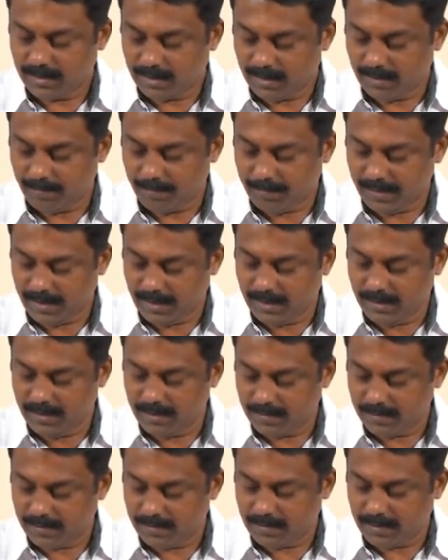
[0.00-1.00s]
IP
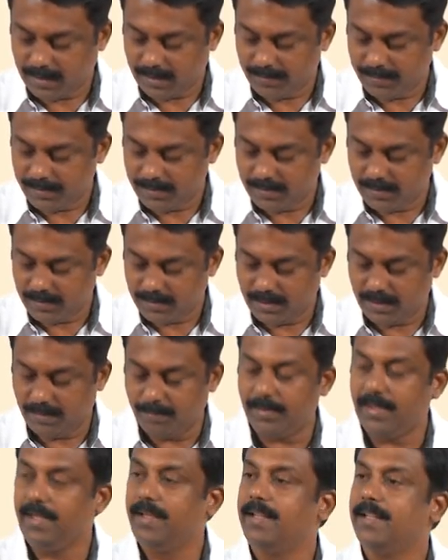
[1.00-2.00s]
times
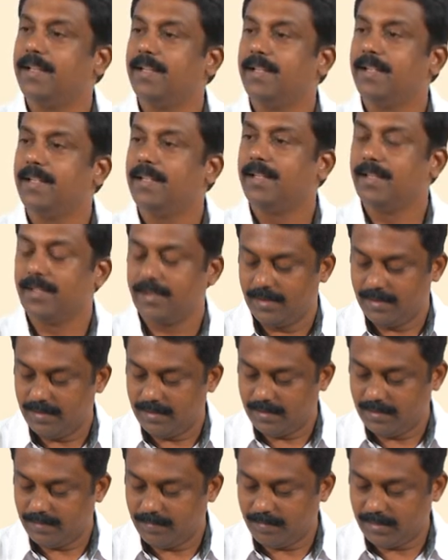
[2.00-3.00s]
TP
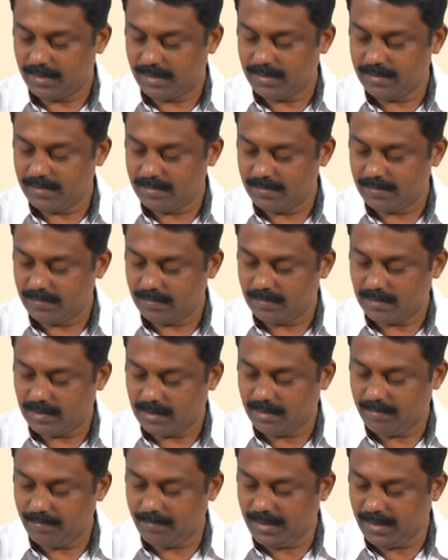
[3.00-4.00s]
plus
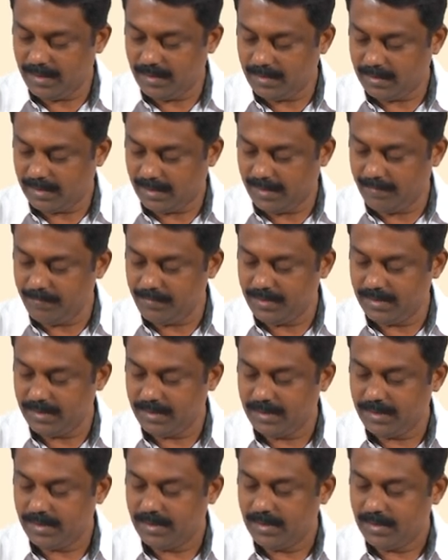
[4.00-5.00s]
IB times
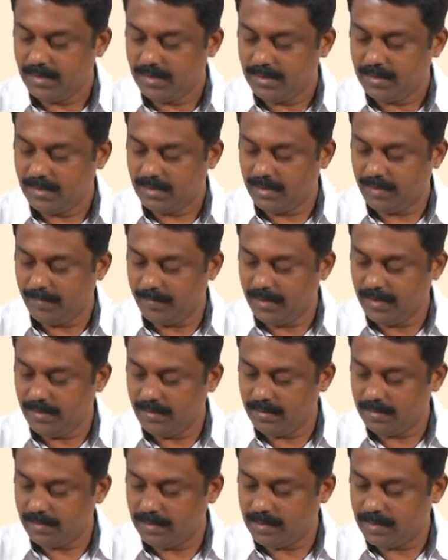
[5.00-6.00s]
TB
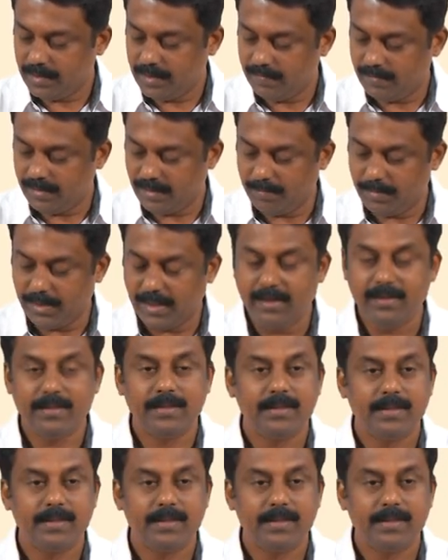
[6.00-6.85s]
divided by